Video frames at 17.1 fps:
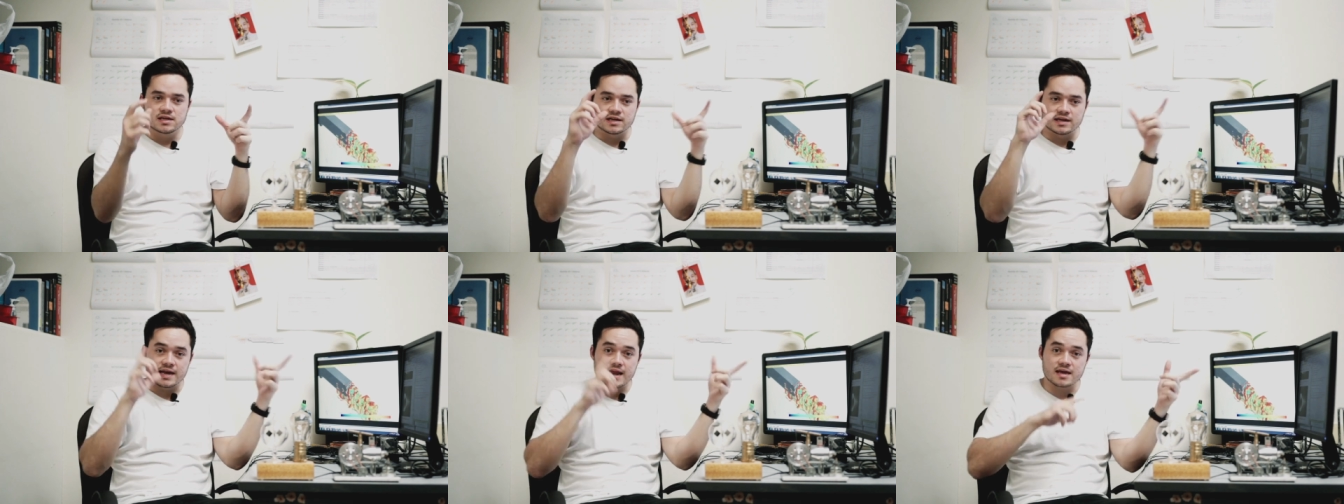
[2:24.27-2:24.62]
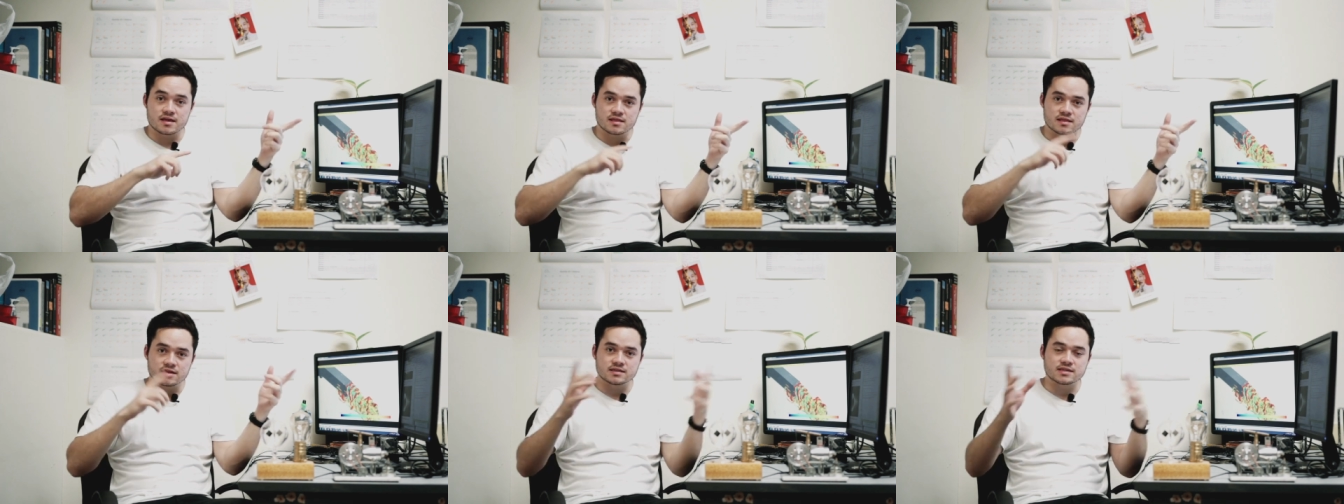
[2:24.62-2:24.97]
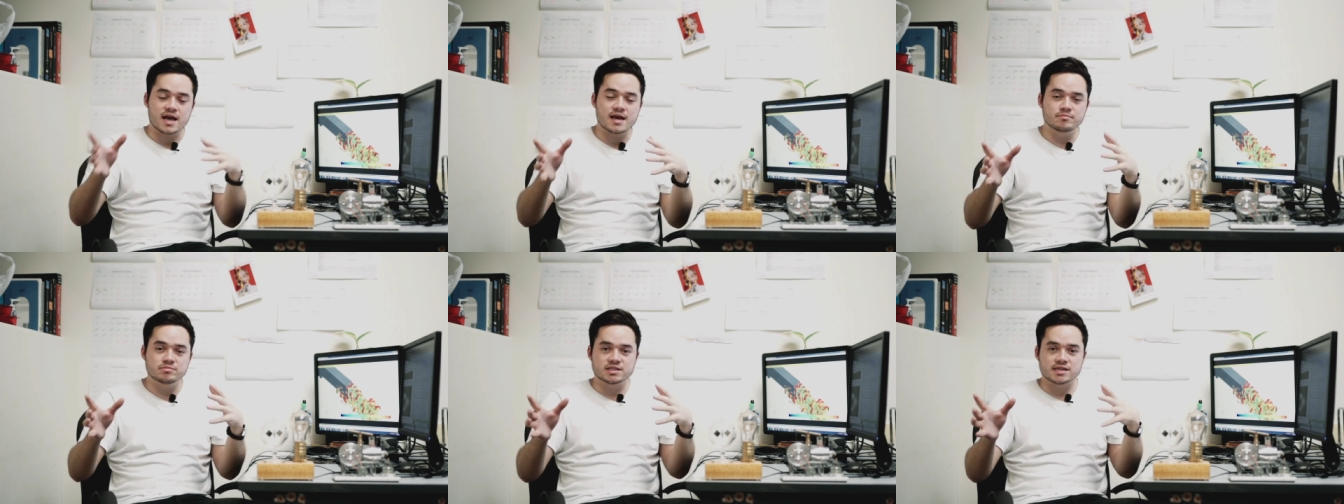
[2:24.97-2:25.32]
length and
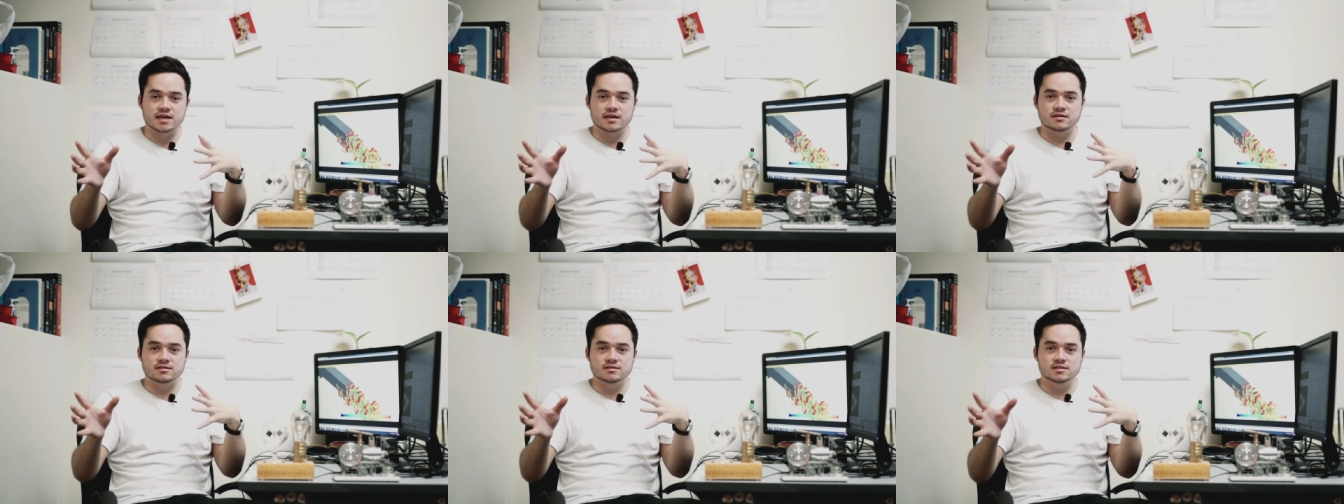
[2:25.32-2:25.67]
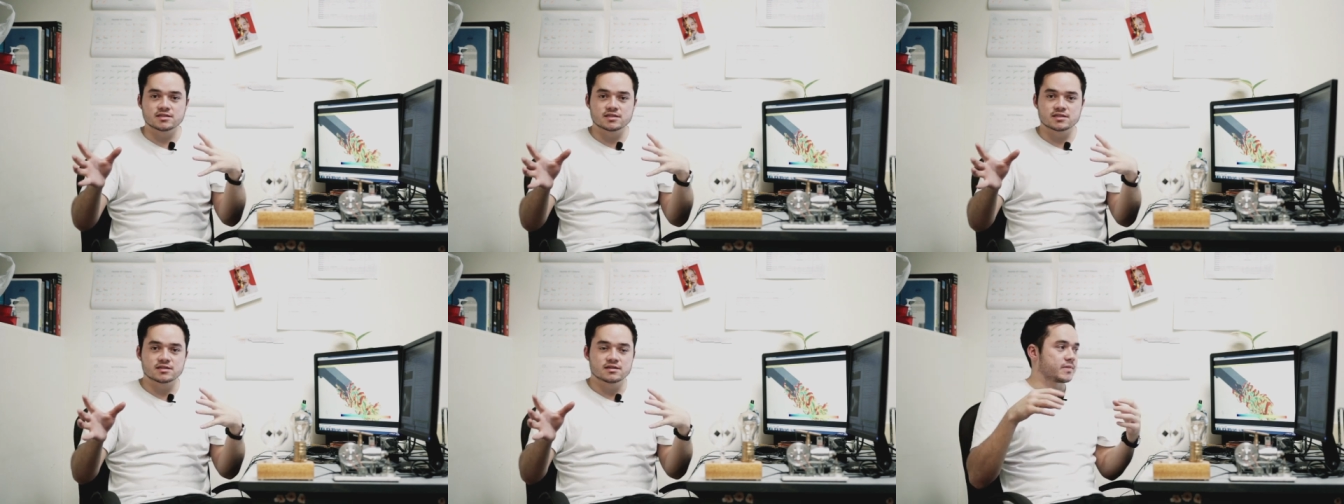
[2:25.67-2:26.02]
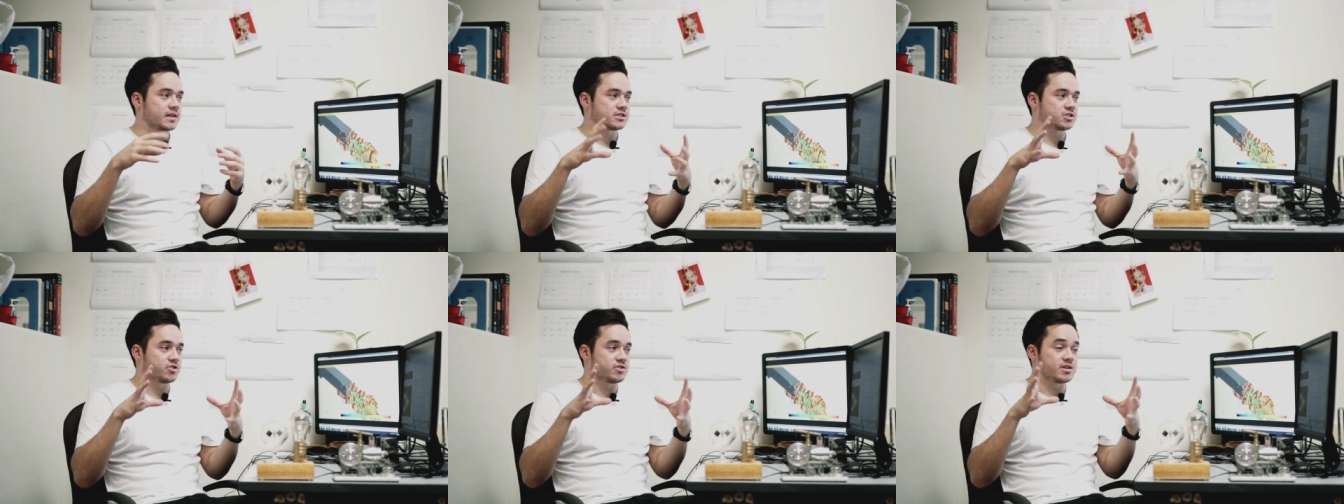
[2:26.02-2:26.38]
time scales.
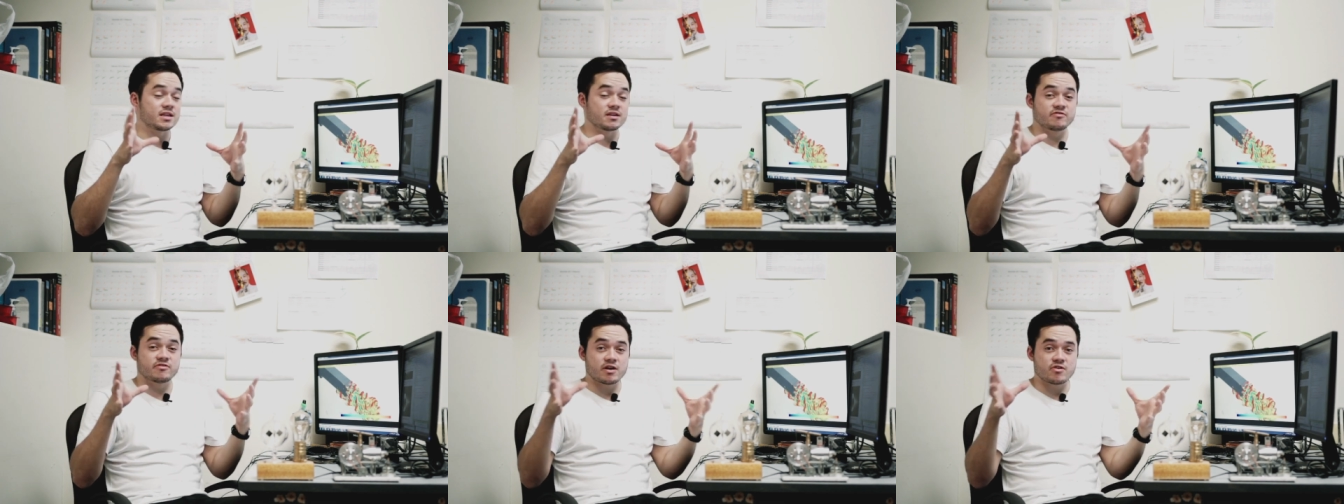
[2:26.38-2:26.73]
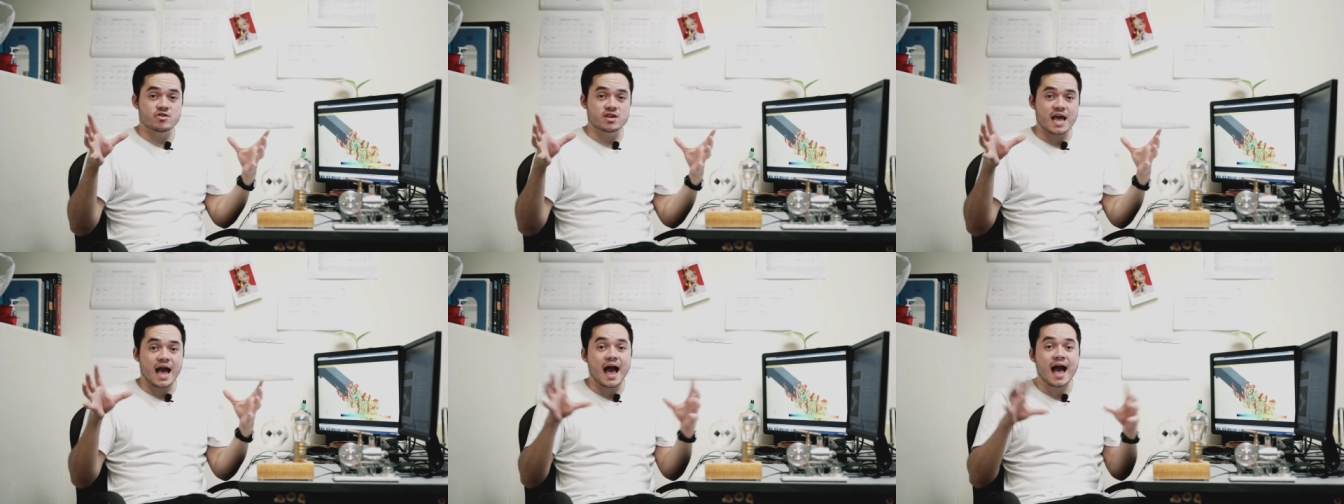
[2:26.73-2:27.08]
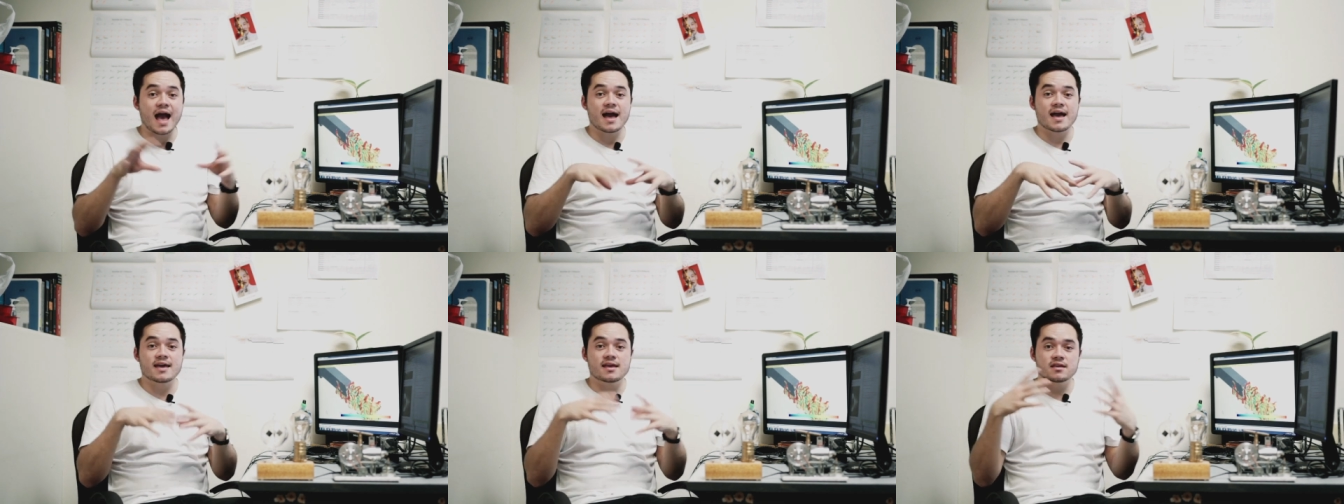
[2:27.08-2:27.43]
So you need a very
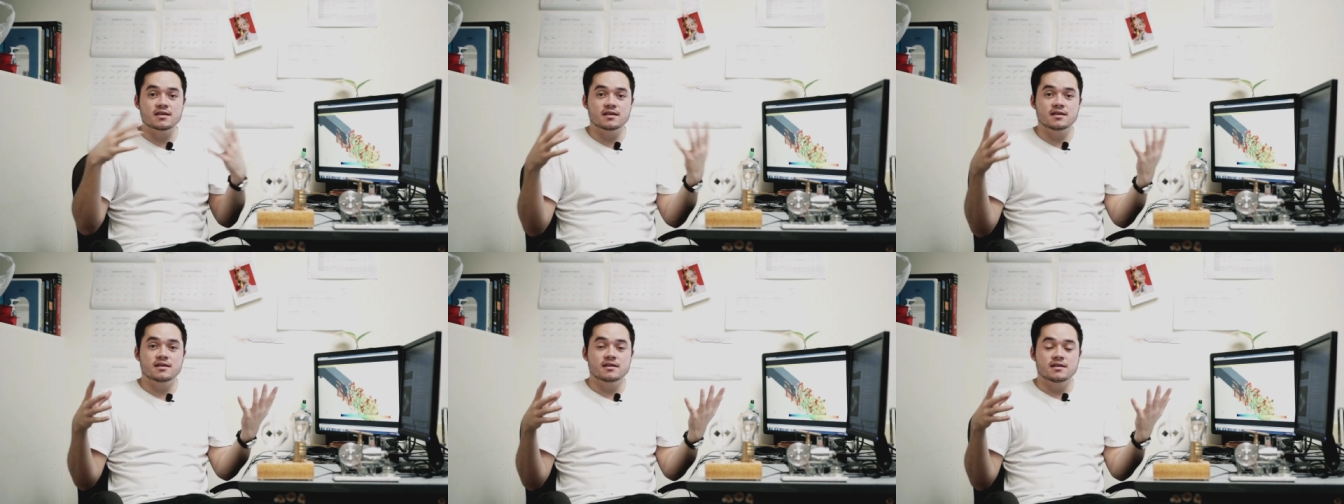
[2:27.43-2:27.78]
high